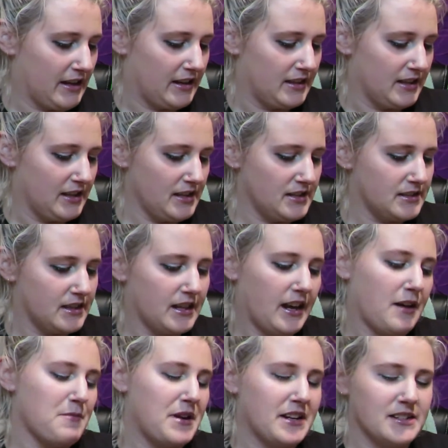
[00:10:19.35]
had these.
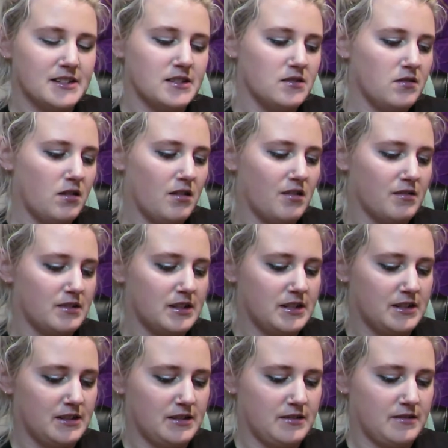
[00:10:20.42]
I mean, it's not